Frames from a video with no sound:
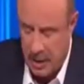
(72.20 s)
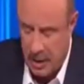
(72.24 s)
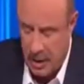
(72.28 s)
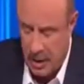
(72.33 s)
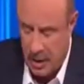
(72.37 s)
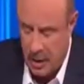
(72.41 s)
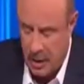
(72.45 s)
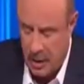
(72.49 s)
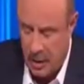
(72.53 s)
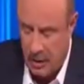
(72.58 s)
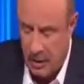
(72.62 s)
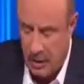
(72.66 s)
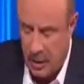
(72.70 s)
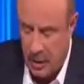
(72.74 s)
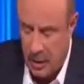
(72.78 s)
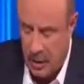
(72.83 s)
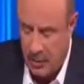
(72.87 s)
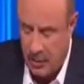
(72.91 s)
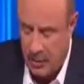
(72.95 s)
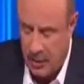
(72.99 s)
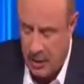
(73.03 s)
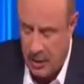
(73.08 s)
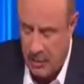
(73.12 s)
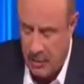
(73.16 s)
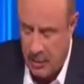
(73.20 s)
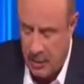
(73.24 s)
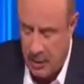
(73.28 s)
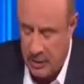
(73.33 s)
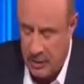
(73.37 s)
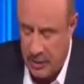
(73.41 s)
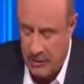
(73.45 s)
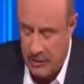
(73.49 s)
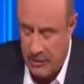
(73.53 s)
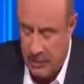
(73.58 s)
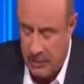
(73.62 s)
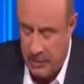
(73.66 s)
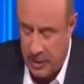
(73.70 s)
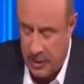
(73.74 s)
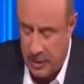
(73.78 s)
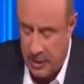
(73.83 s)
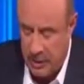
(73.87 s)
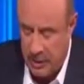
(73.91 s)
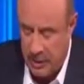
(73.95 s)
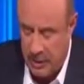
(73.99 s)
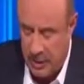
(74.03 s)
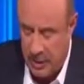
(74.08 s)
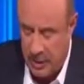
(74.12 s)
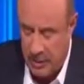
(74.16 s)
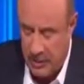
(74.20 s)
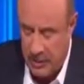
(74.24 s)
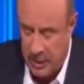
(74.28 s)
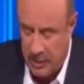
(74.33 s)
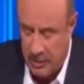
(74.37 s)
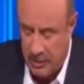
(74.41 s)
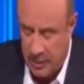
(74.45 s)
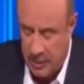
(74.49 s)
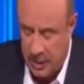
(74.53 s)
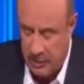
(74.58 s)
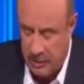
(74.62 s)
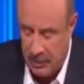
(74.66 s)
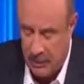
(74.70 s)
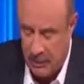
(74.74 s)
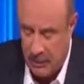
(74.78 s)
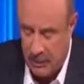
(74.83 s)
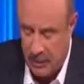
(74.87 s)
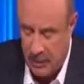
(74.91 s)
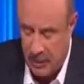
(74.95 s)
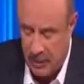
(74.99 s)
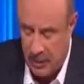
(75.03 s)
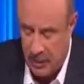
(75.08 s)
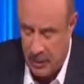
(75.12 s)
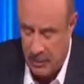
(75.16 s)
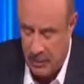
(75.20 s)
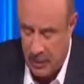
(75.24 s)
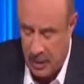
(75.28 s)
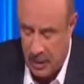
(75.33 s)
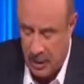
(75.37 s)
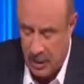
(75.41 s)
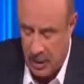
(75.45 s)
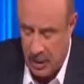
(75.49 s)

you call me abusive, among other things, in a public forum